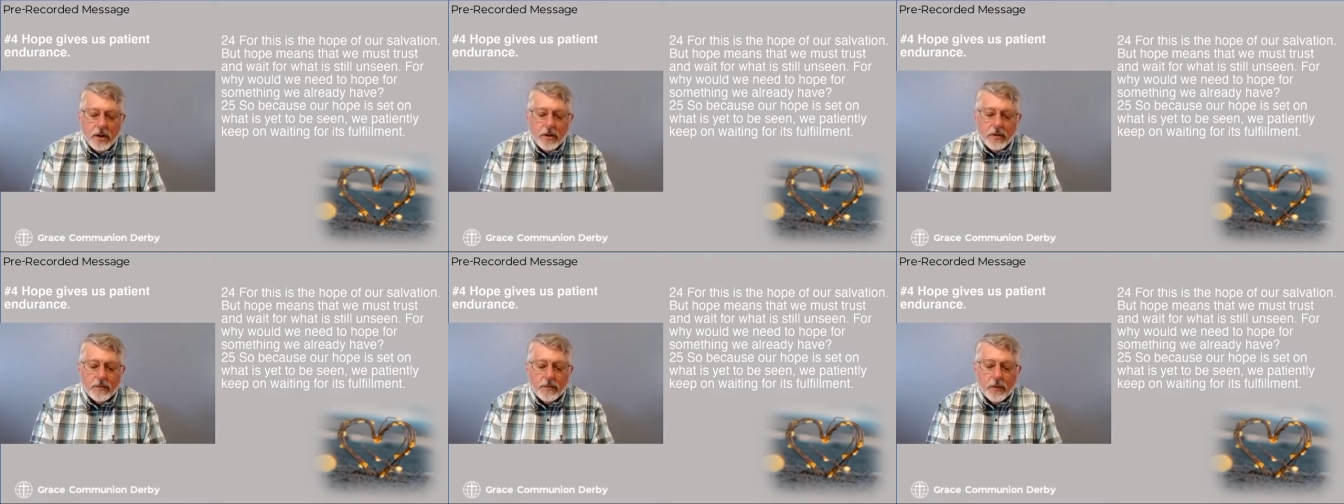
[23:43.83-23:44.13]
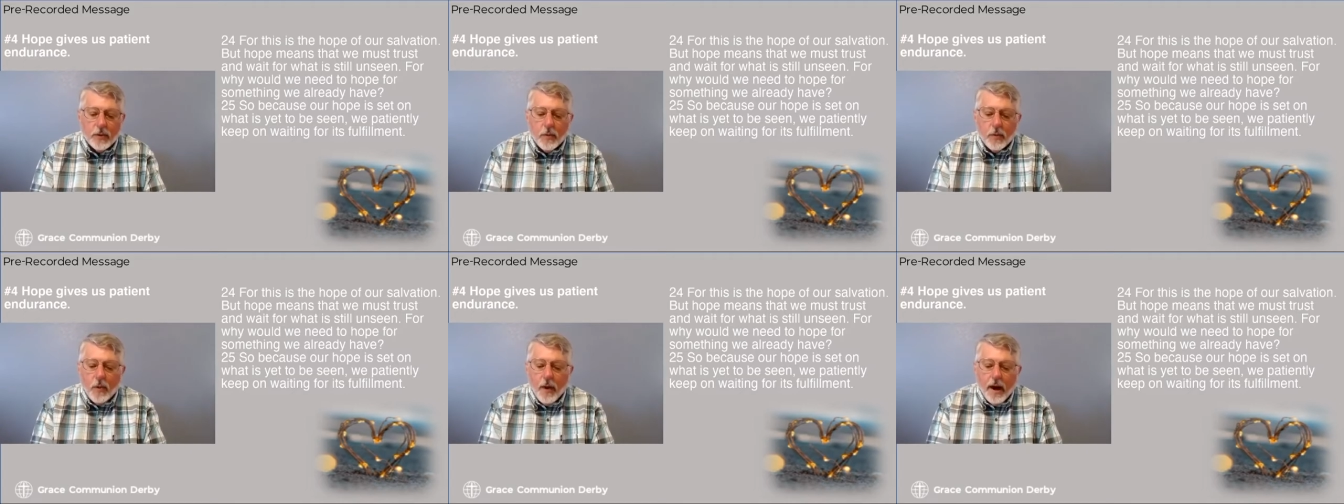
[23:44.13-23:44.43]
For
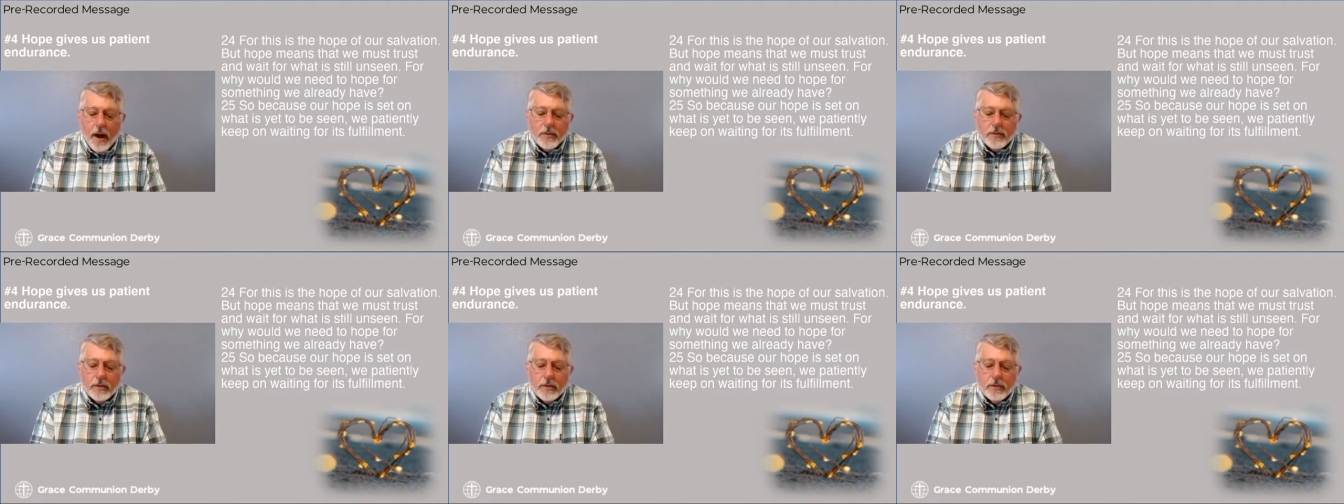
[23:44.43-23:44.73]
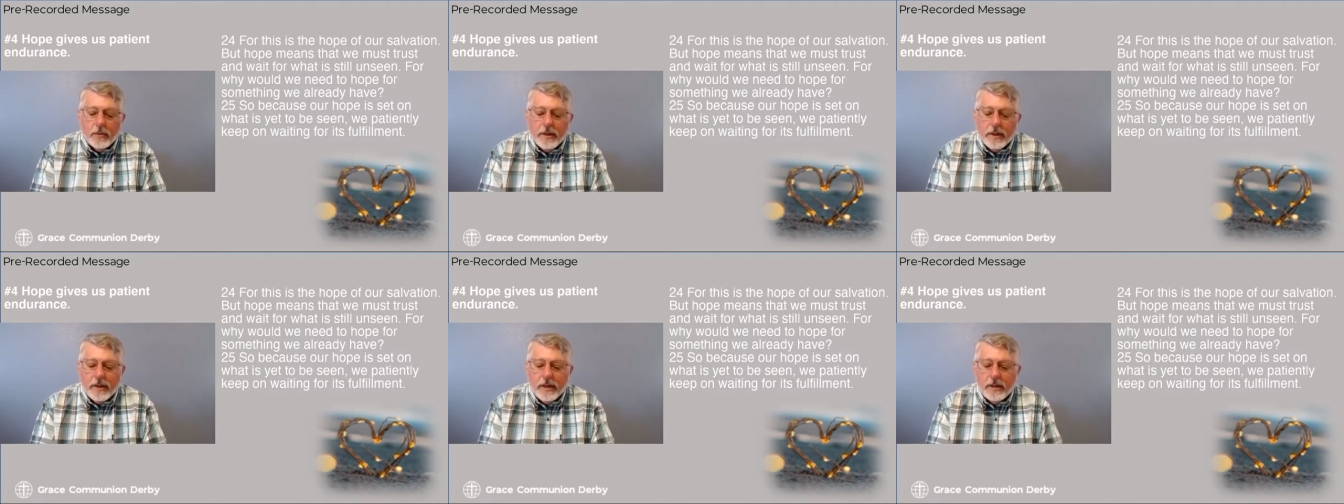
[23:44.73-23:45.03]
why would
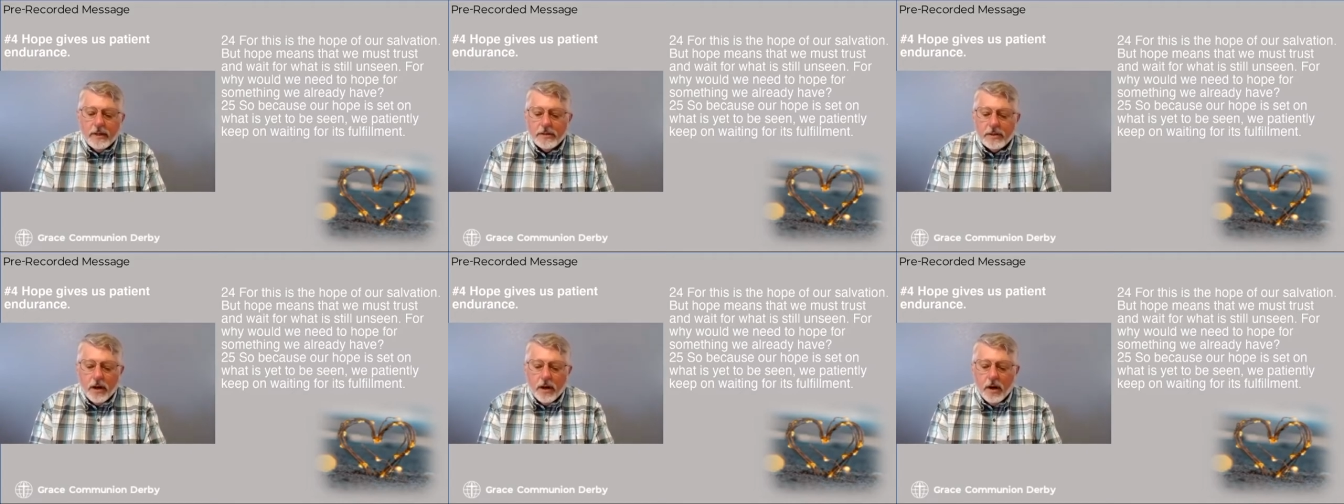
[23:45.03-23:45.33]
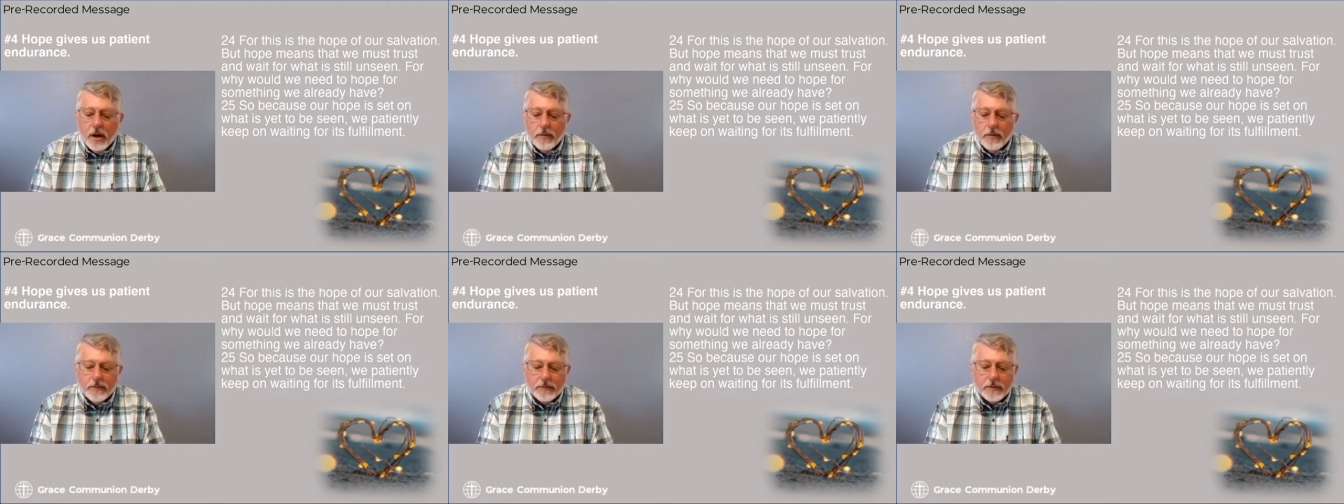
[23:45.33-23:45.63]
we need to
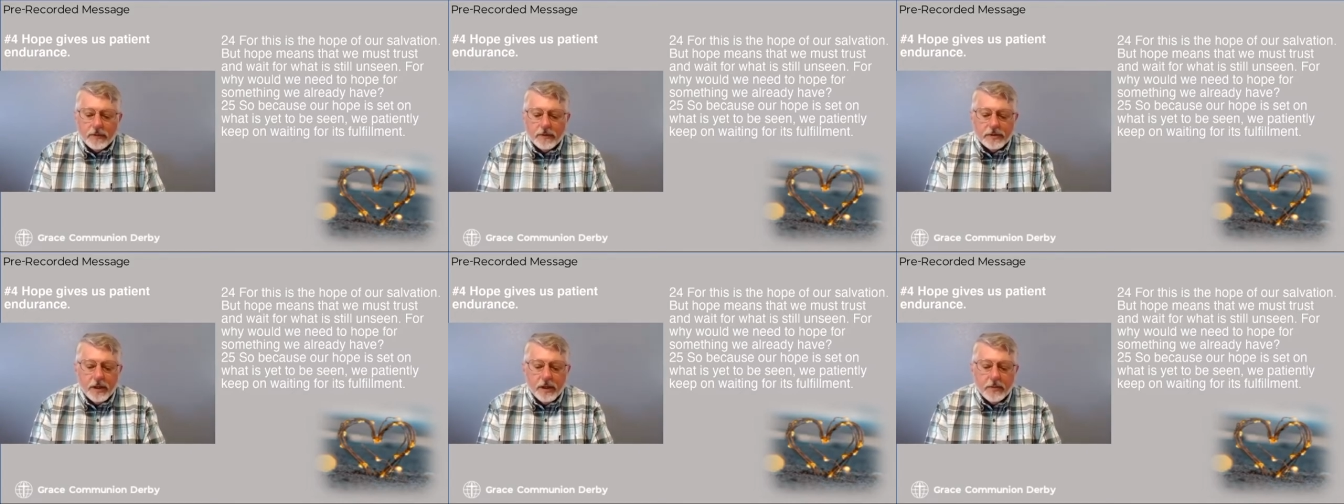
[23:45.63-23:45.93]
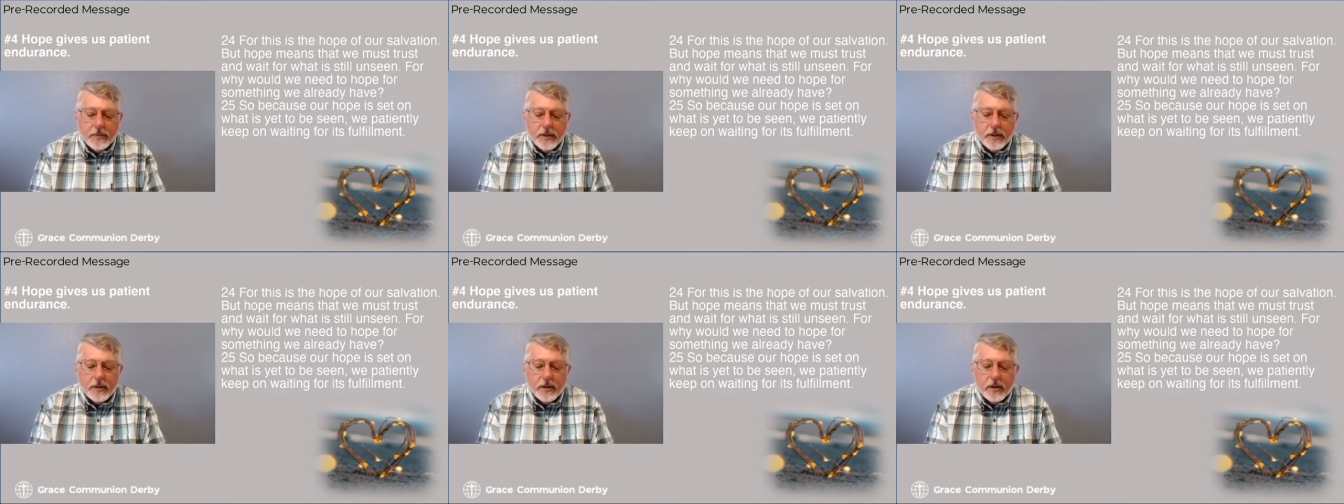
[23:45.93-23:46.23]
hope for
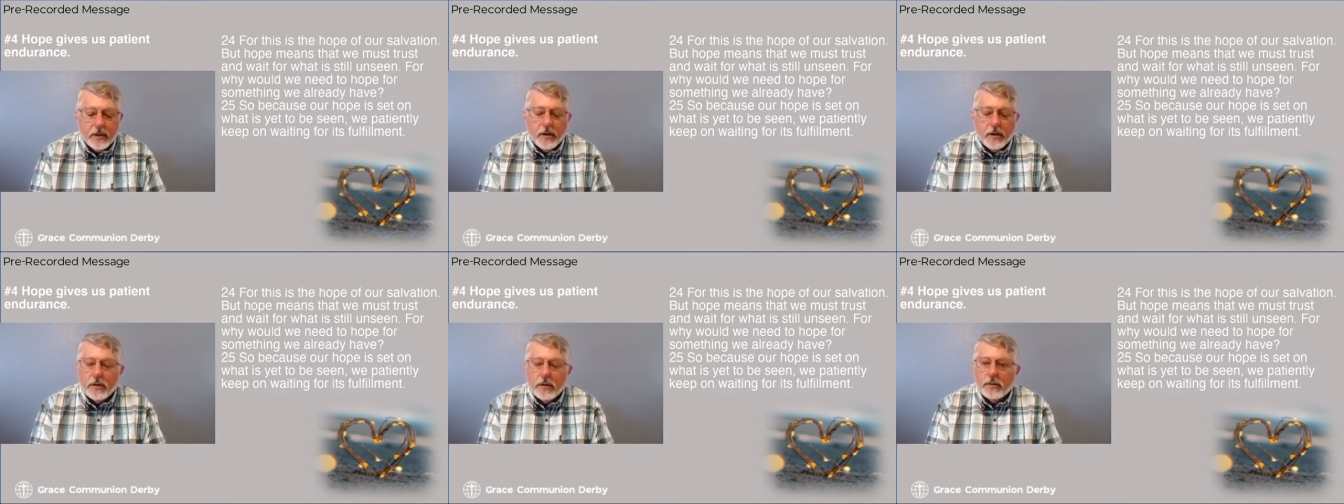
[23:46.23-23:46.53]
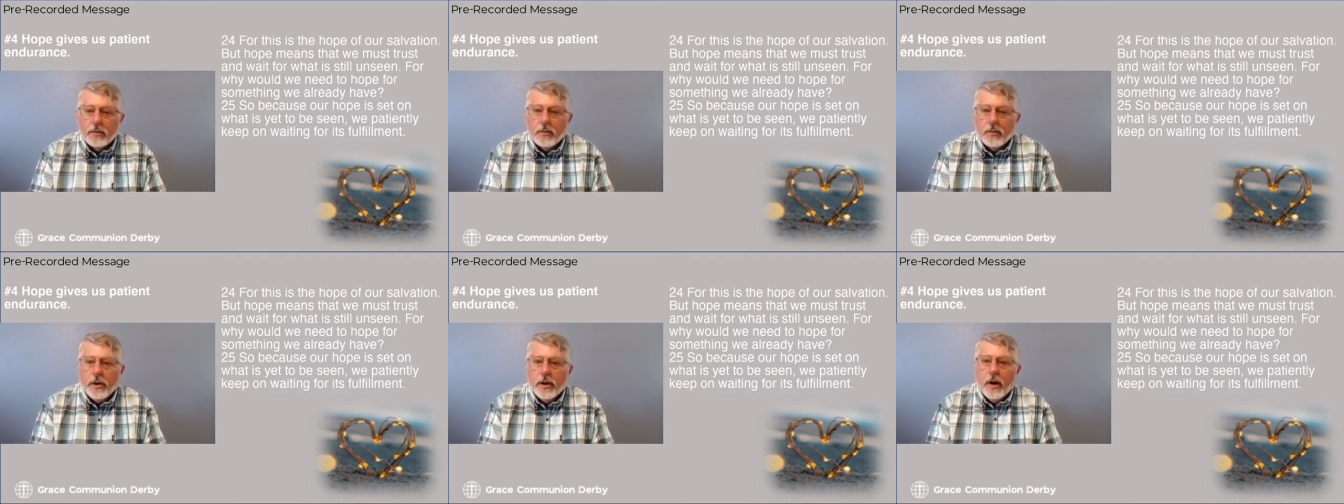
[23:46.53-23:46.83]
something
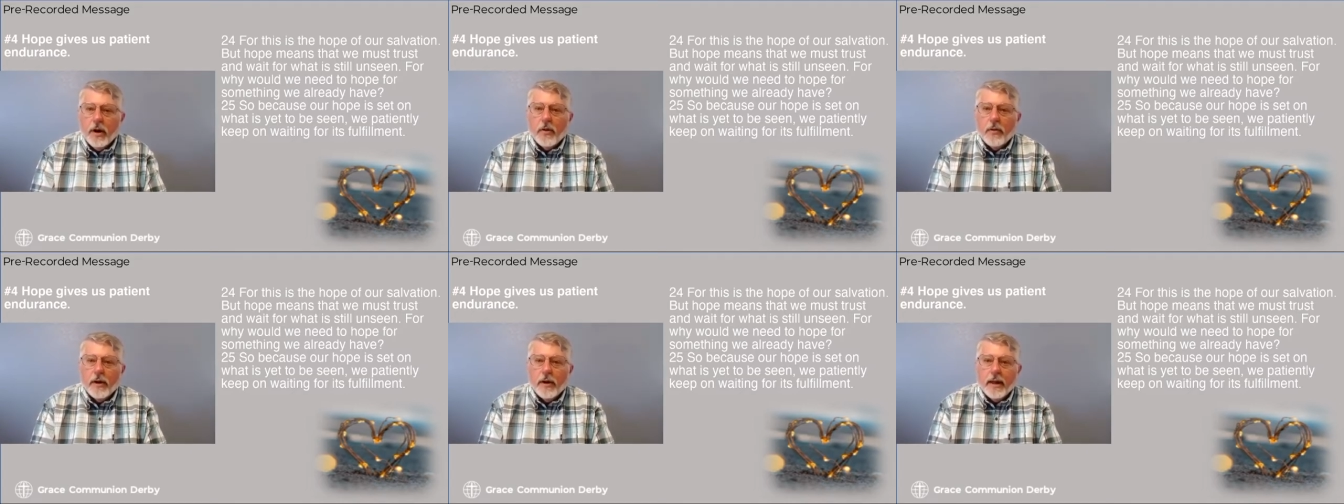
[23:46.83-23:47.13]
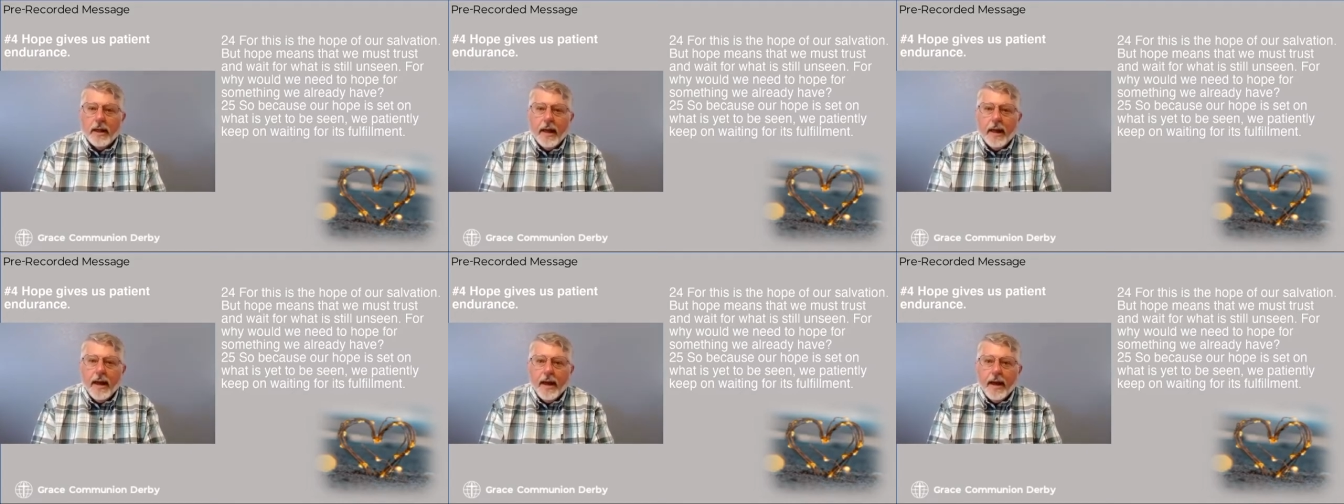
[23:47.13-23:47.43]
we already
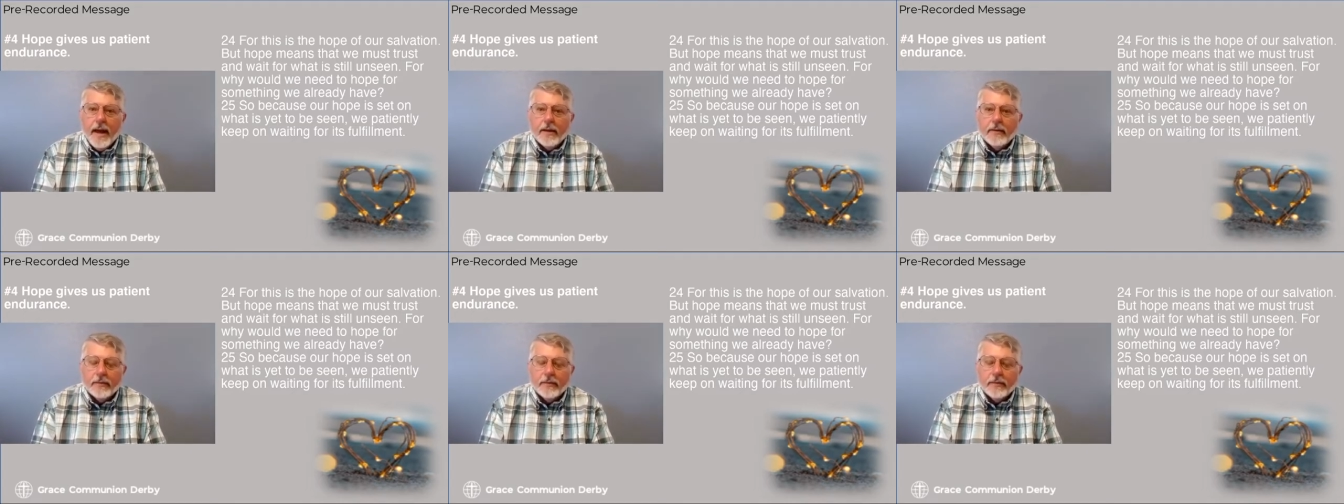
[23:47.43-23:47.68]
have?